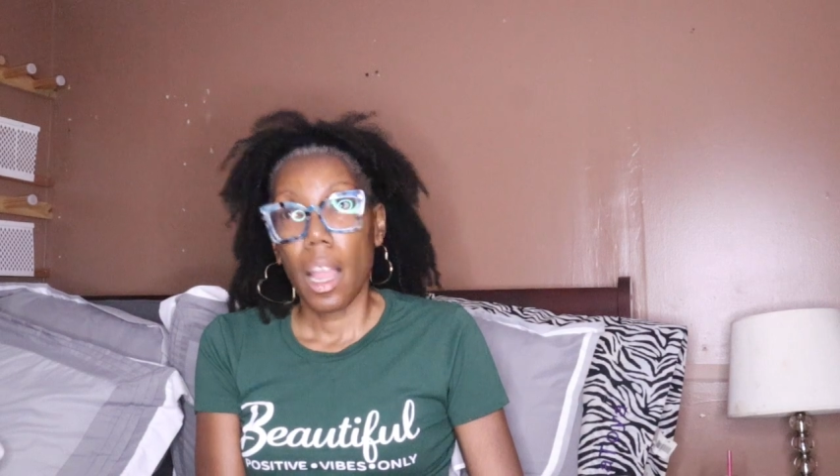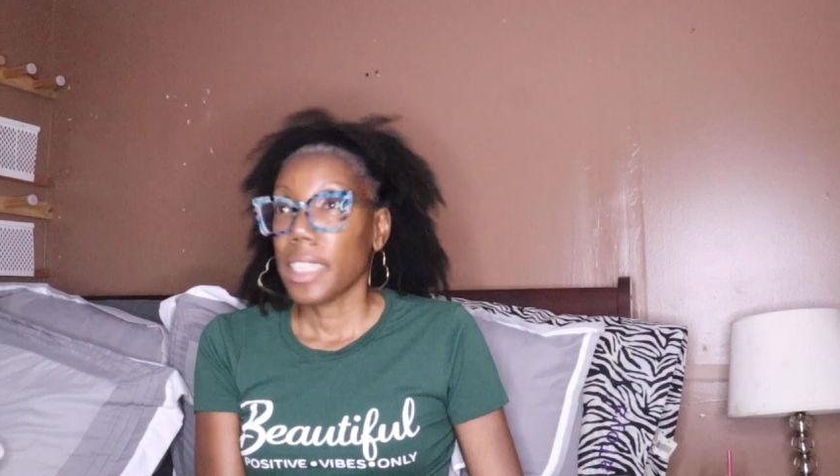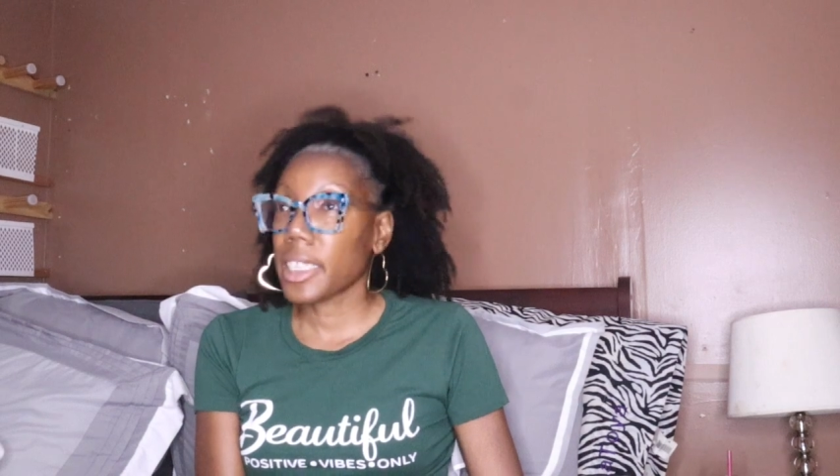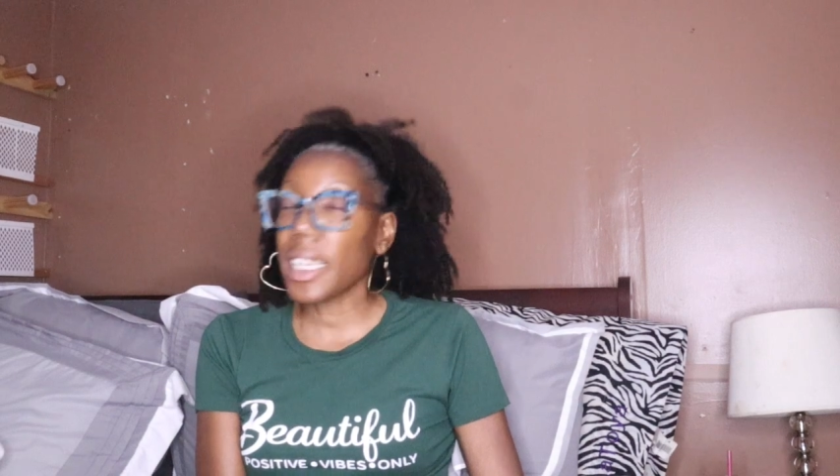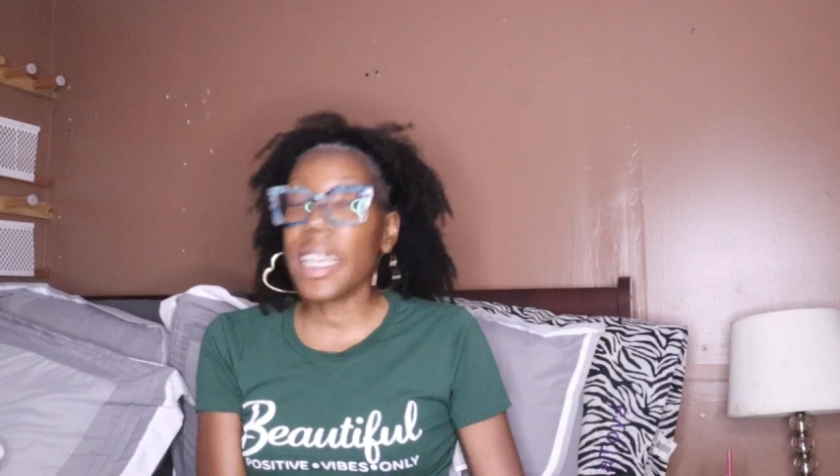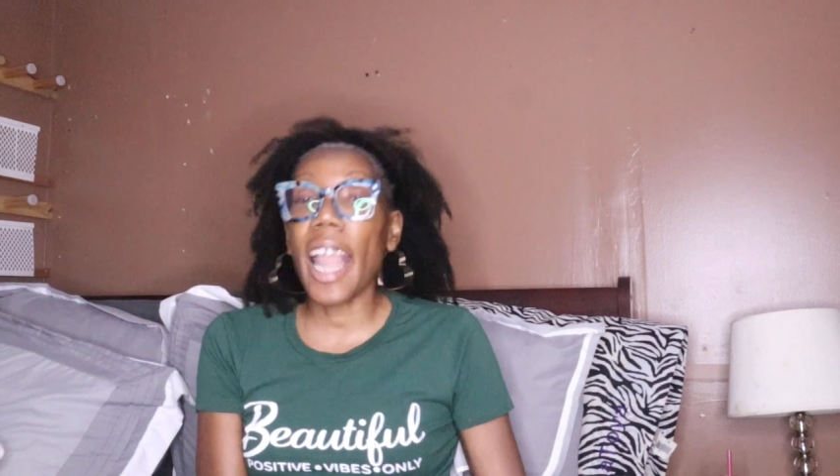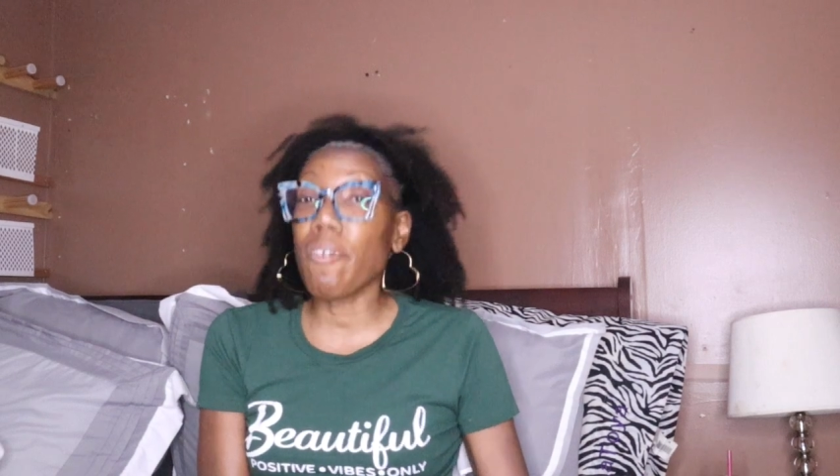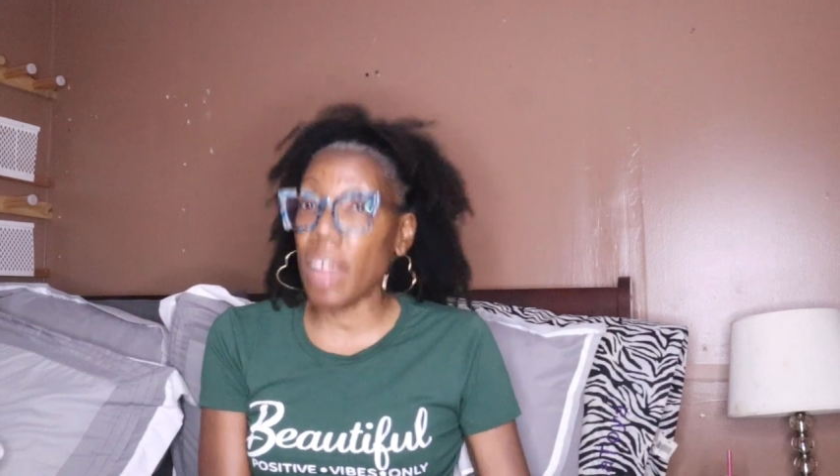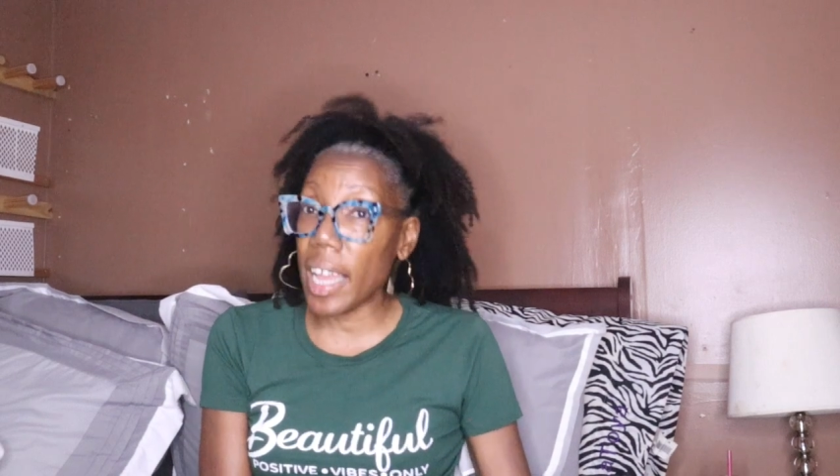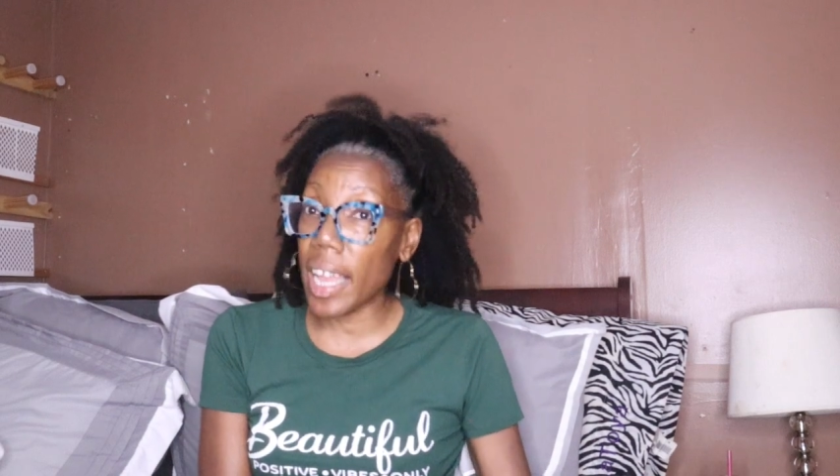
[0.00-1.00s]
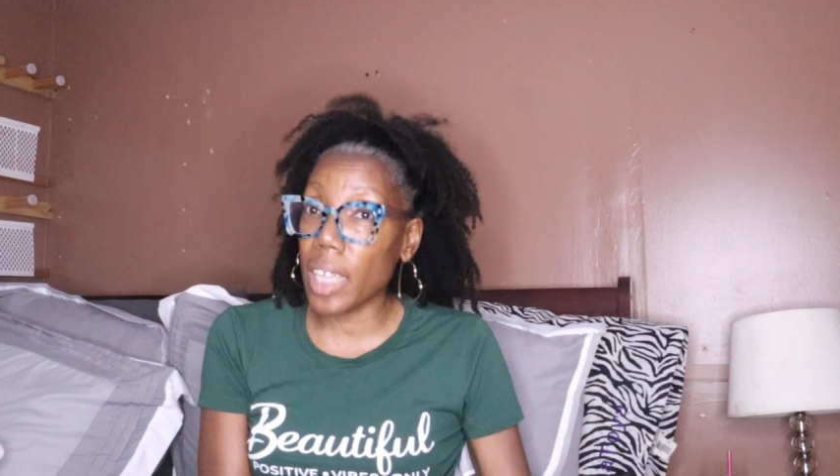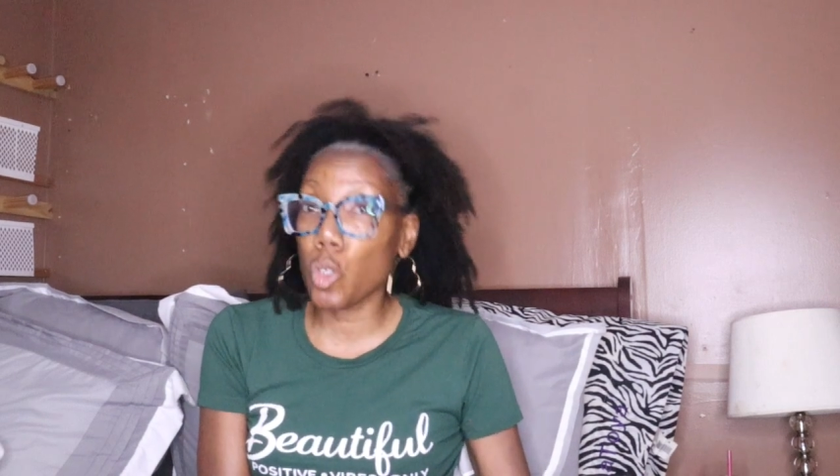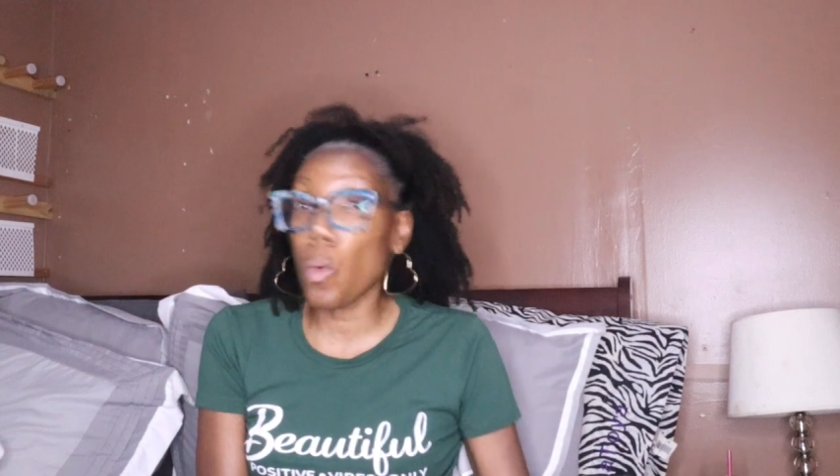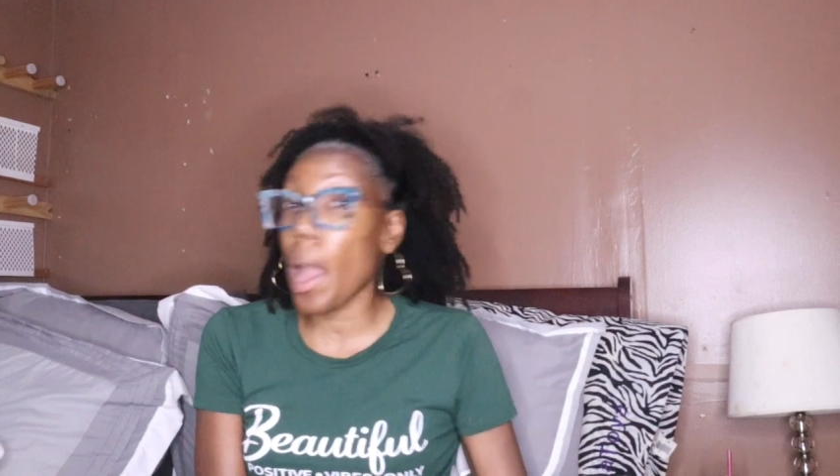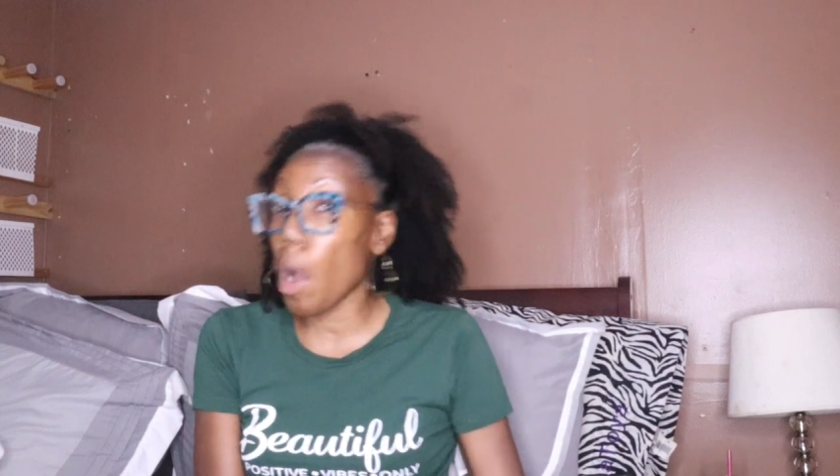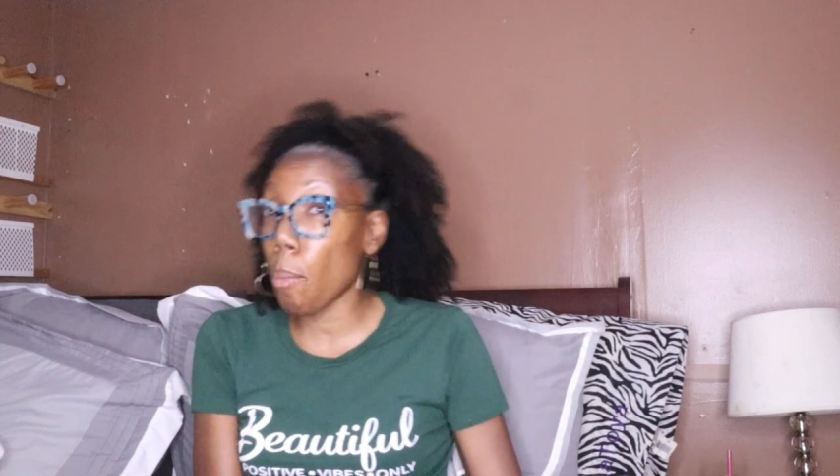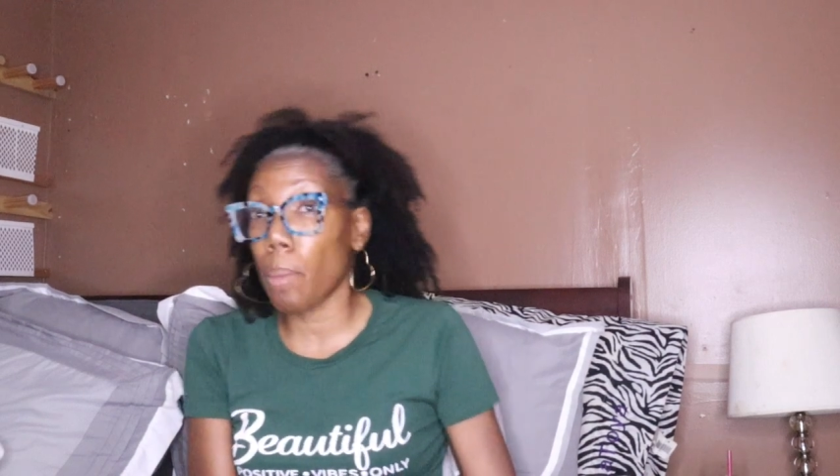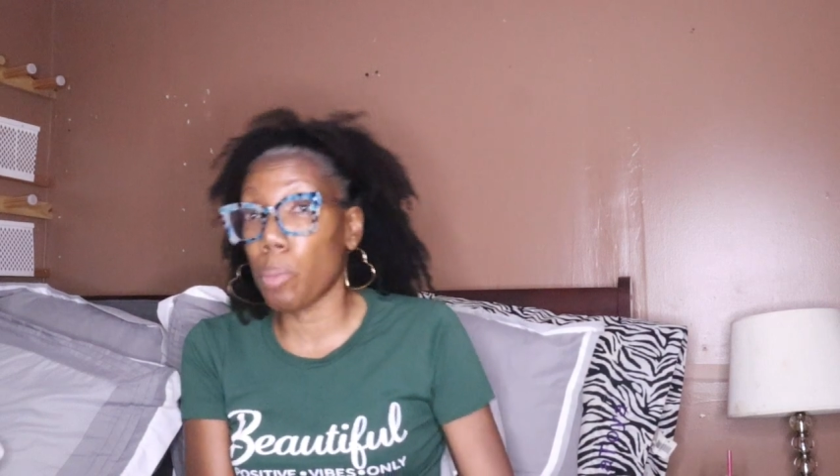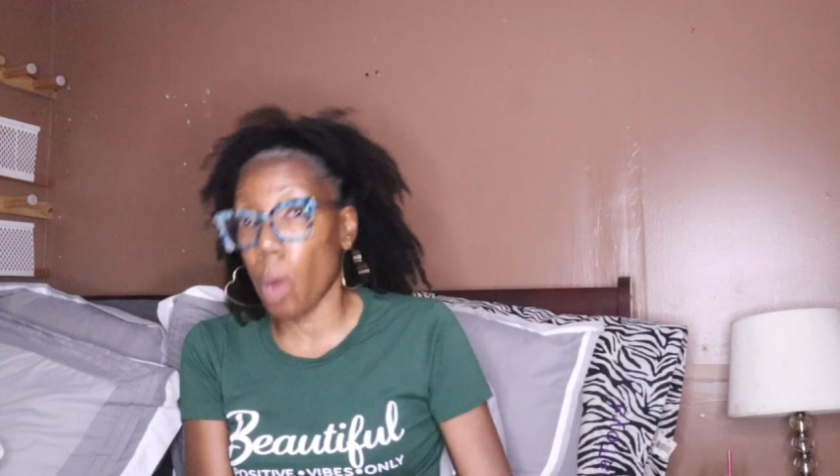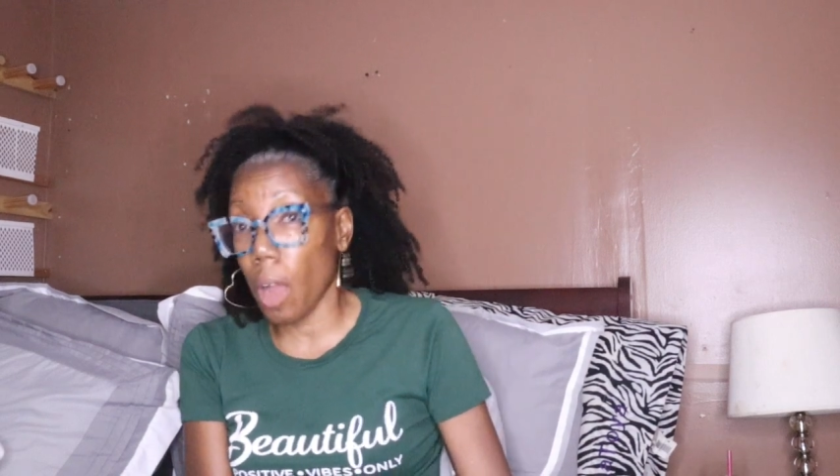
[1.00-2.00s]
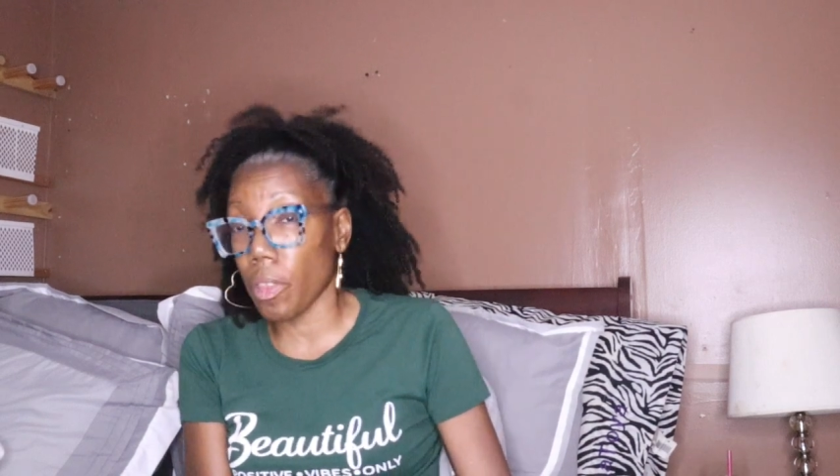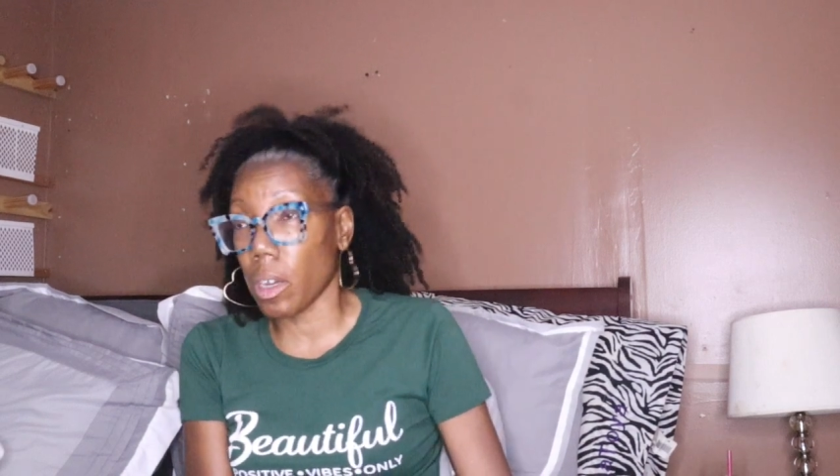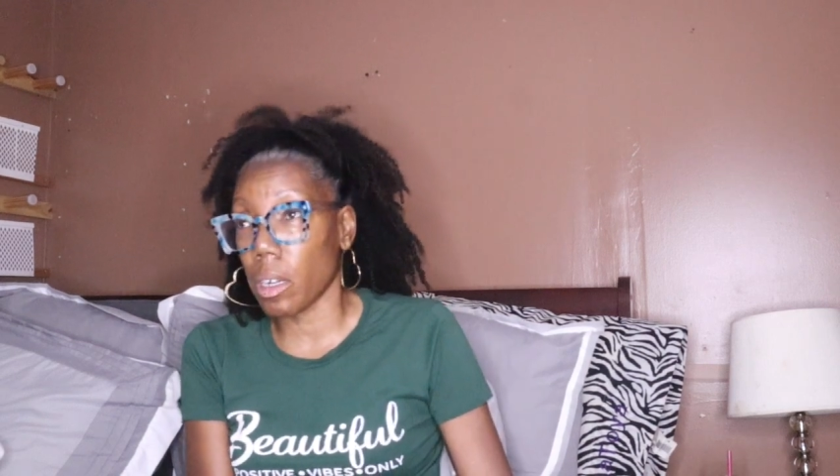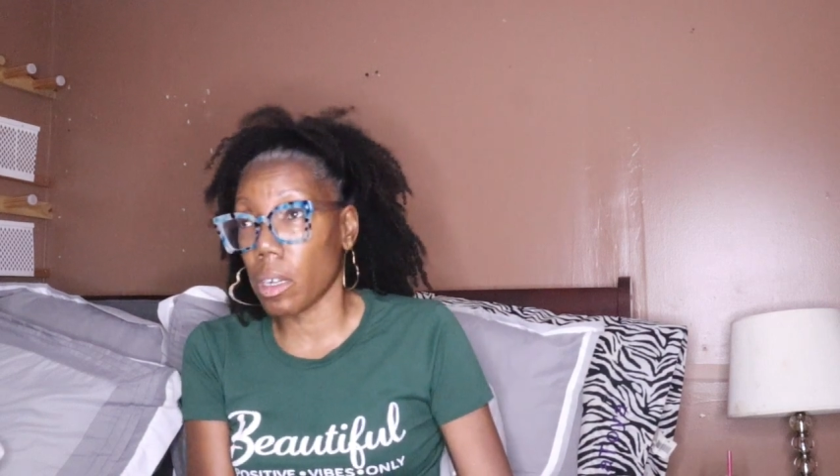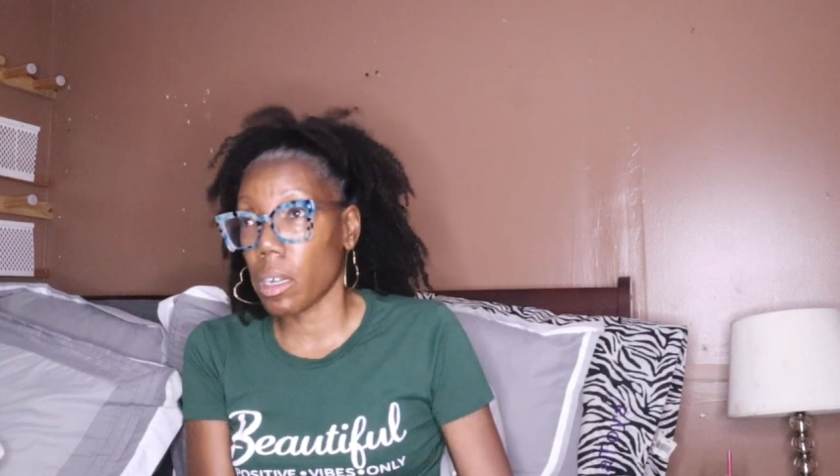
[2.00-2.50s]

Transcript: She gave in to help her brother.